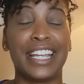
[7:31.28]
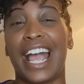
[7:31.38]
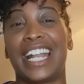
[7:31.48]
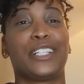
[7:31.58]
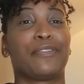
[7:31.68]

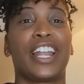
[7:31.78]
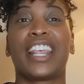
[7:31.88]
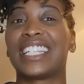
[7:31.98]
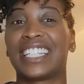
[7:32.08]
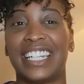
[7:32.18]
I need to follow
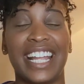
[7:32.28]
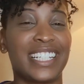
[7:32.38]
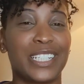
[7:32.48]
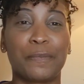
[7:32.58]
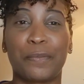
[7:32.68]
this
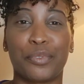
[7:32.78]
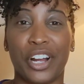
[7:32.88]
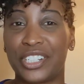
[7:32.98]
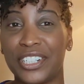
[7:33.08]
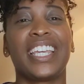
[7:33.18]
latest
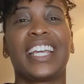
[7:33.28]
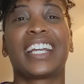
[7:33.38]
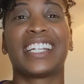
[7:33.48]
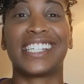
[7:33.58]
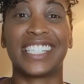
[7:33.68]
product.
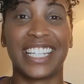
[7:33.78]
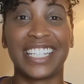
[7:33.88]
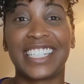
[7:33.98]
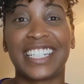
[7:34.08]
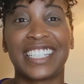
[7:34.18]

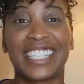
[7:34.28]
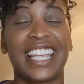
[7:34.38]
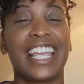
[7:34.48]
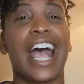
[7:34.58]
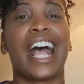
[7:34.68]

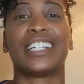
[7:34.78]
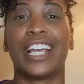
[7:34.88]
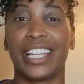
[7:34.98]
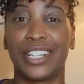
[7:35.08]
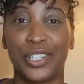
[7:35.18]
Consistency and
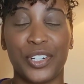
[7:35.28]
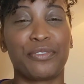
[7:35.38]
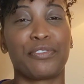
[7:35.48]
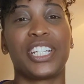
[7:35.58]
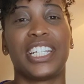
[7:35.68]
a good
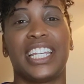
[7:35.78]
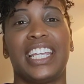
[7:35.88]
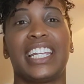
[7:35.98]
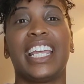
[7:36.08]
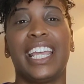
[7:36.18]
routine
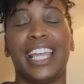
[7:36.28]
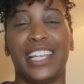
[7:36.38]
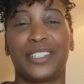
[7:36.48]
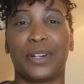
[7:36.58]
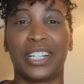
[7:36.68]

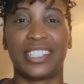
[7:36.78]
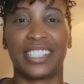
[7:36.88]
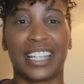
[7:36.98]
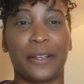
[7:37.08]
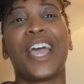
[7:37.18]
is what does it.